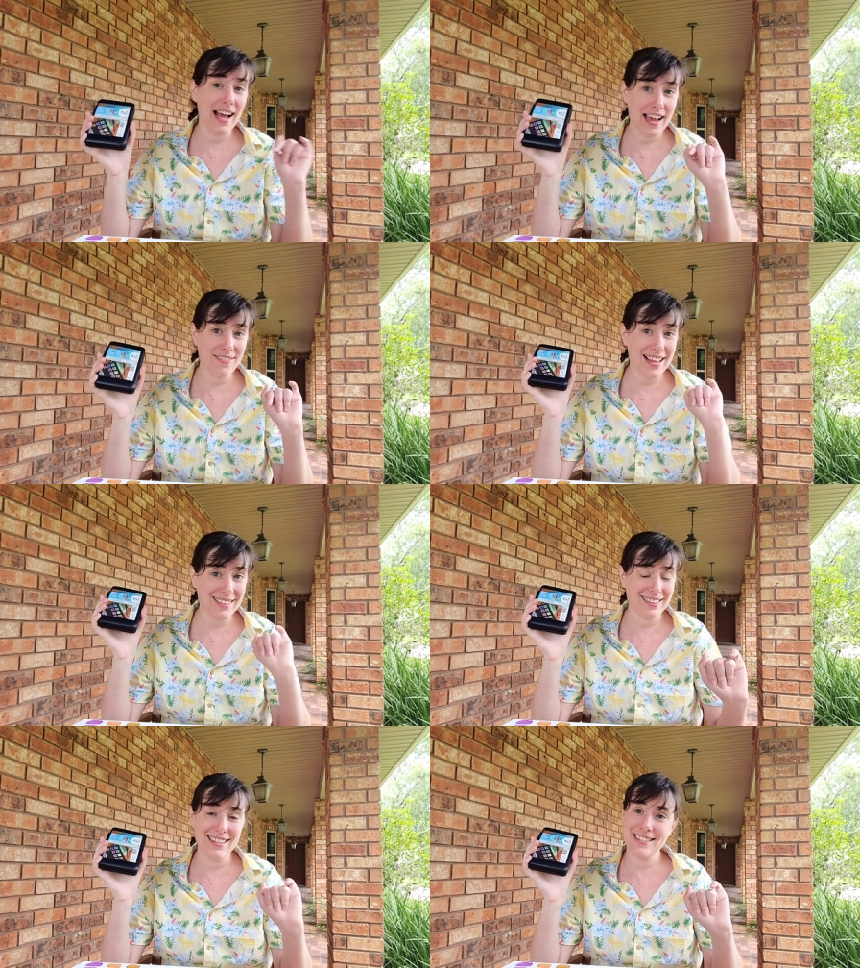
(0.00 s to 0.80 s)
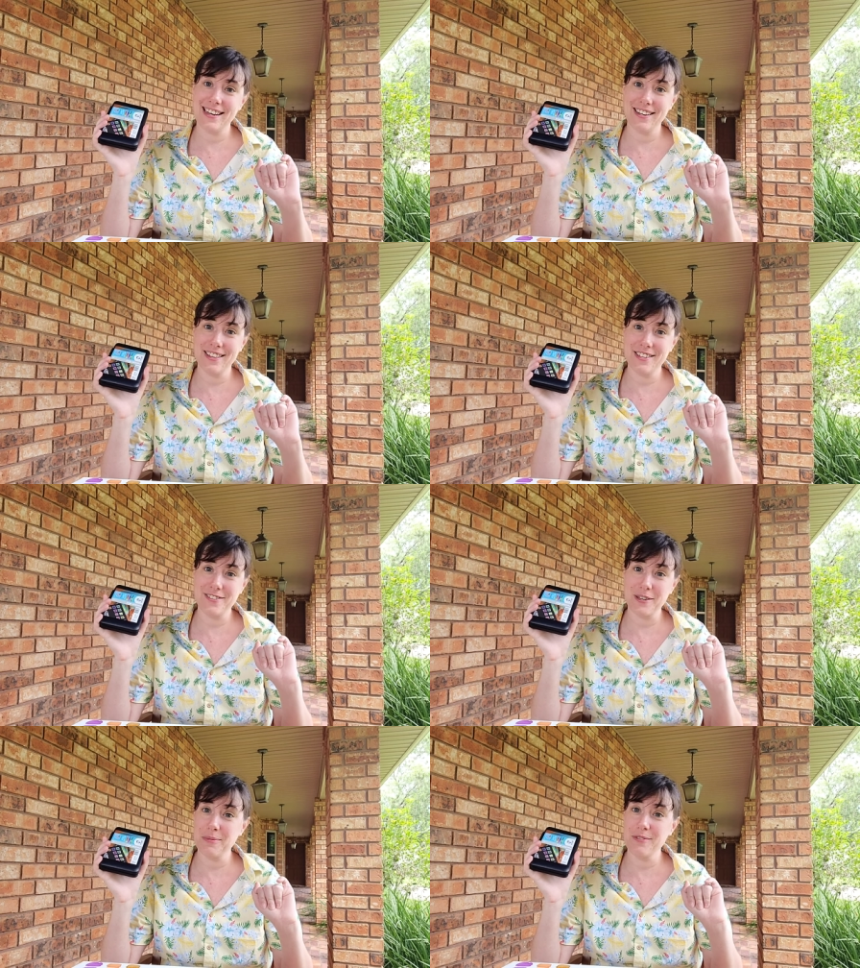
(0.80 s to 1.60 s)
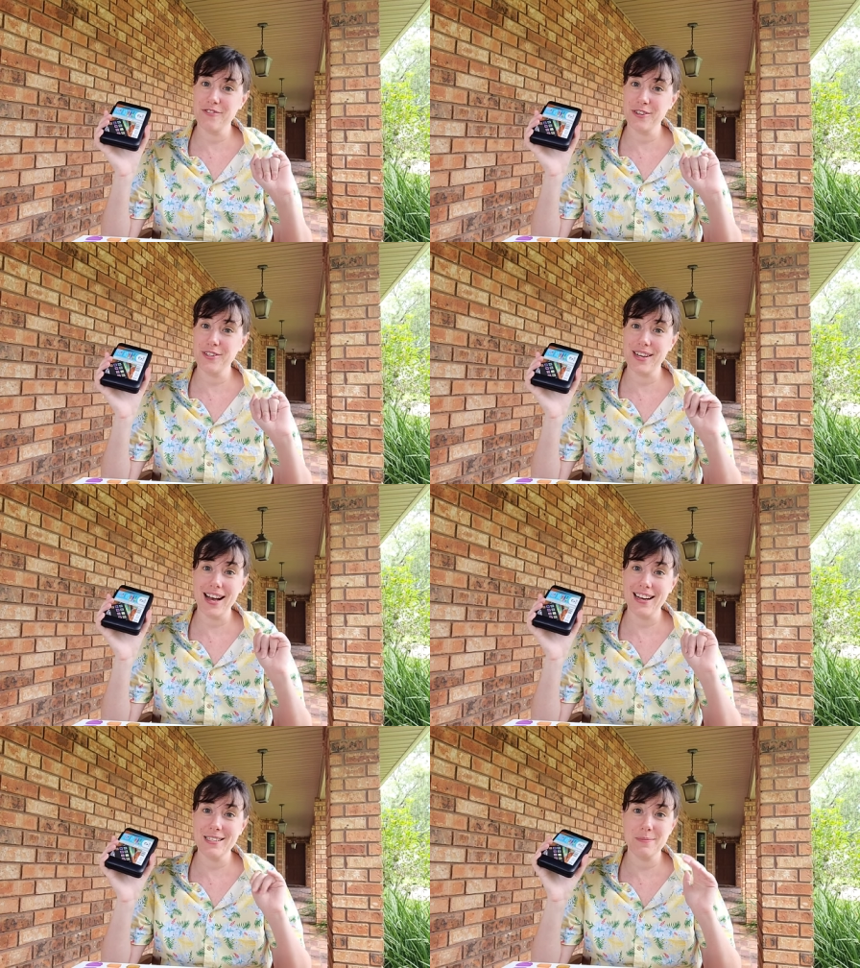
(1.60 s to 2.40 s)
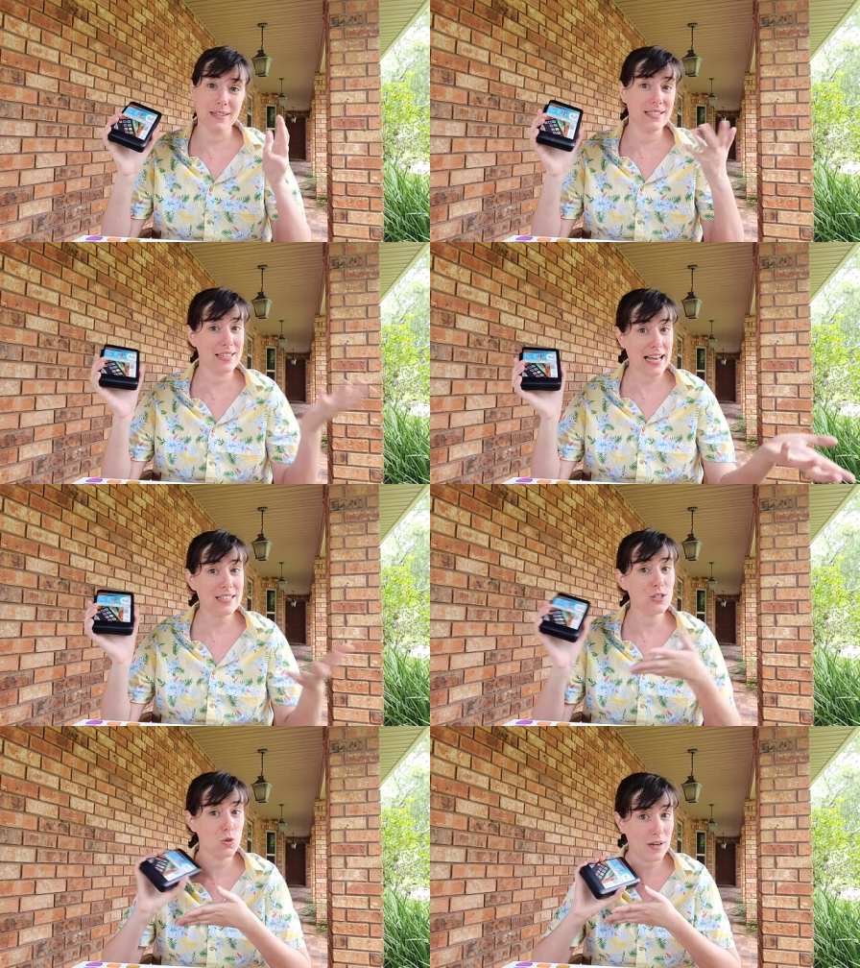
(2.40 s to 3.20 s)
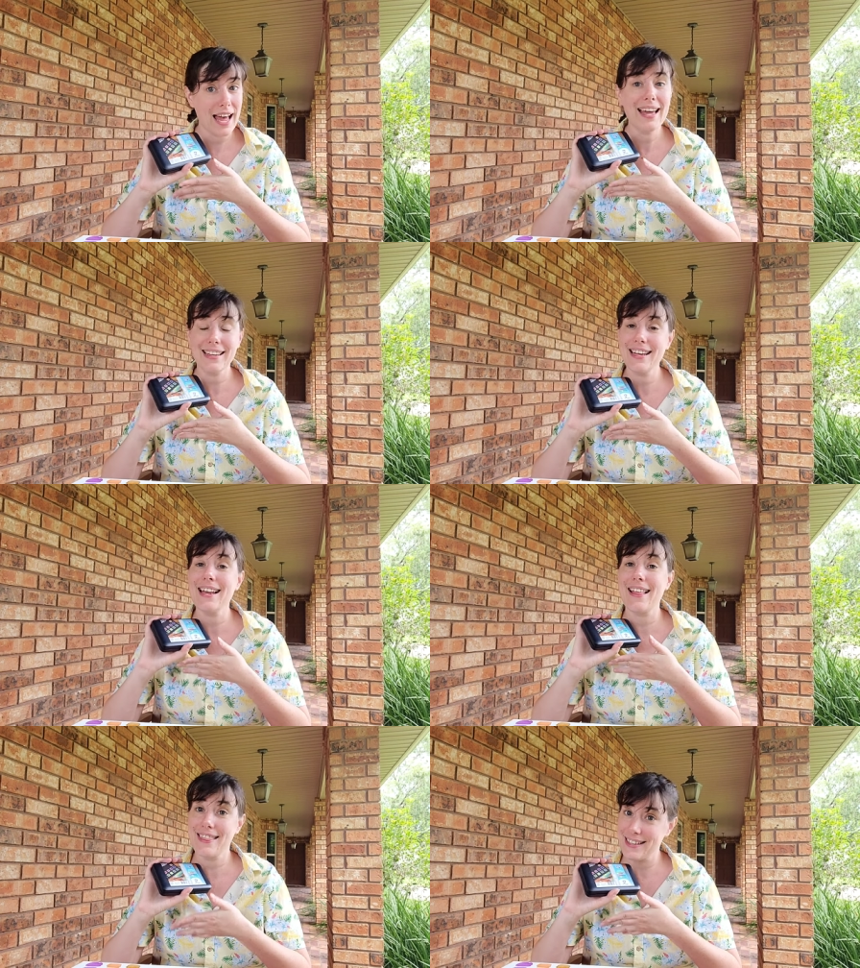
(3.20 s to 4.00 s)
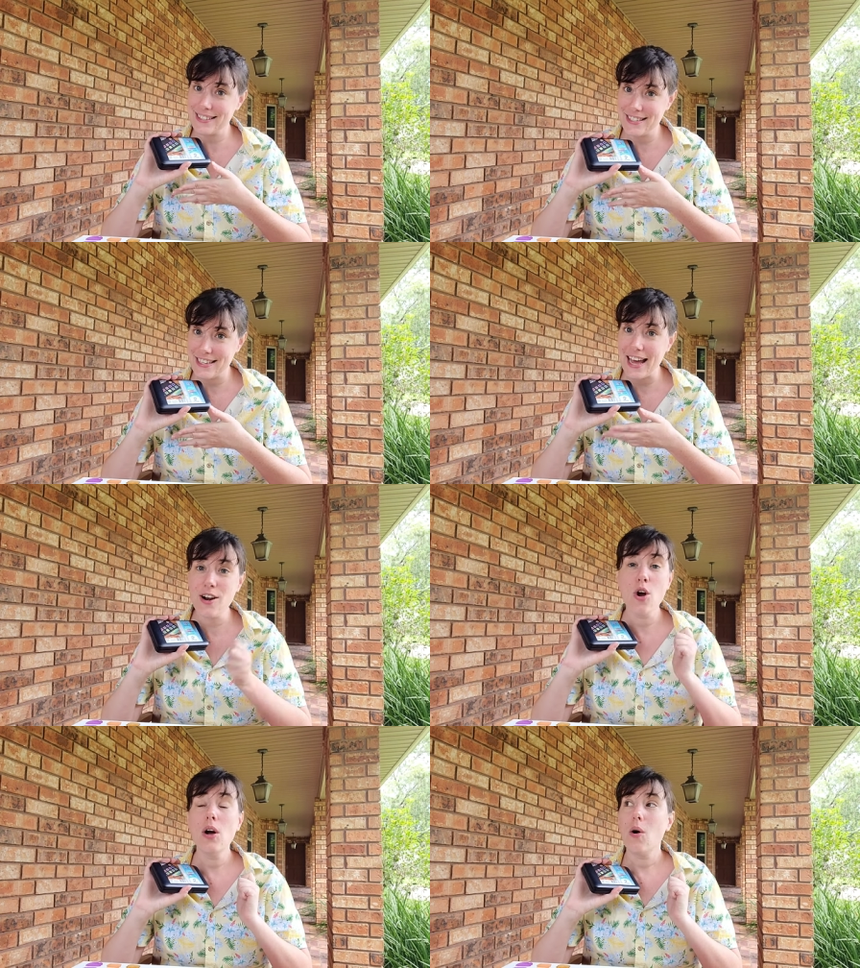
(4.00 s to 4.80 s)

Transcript: I have that link down in the description for you guys, because yes, you can get this set,